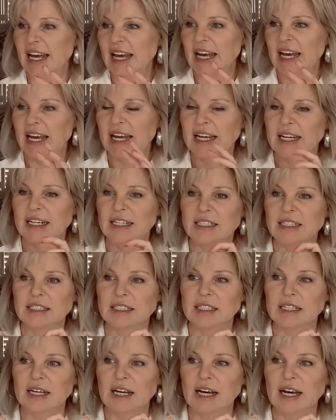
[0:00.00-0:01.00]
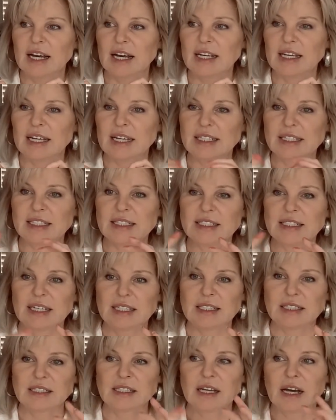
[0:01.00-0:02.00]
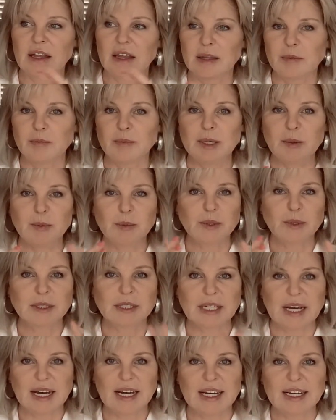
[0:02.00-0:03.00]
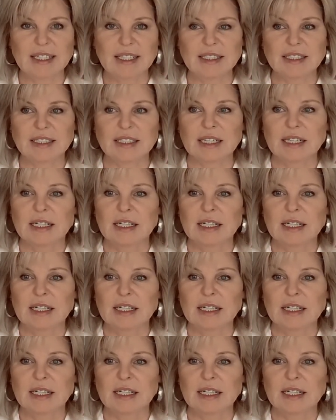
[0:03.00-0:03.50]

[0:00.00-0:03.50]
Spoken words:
and I can sense other people's guides.